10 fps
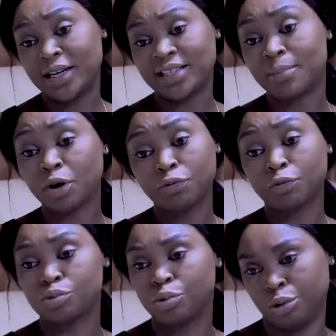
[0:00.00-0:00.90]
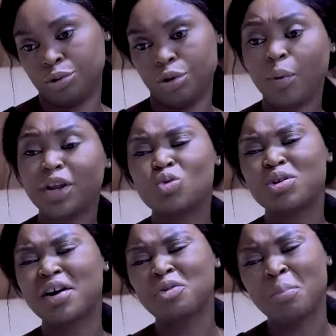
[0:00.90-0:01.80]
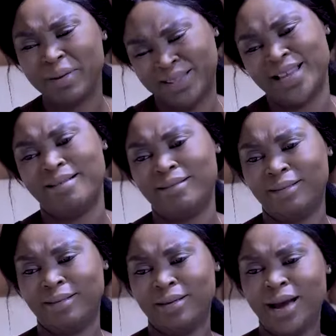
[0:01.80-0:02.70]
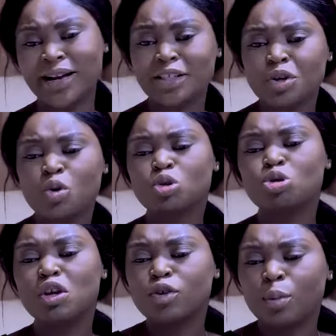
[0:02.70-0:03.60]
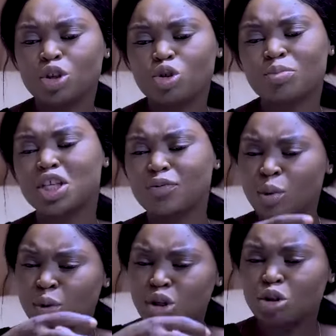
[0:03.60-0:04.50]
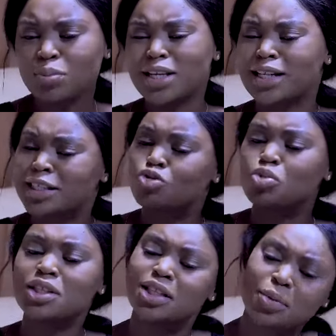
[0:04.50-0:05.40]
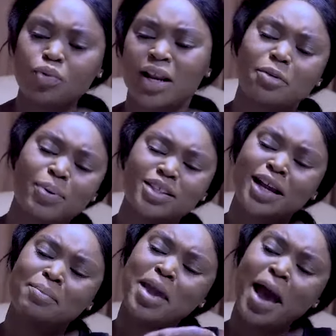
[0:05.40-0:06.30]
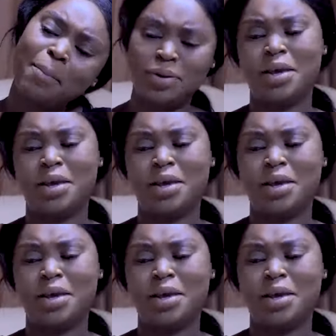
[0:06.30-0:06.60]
Last, I'm grateful to God. But he could have done better. At least when you want to give somebody something that is reasonable and the person can be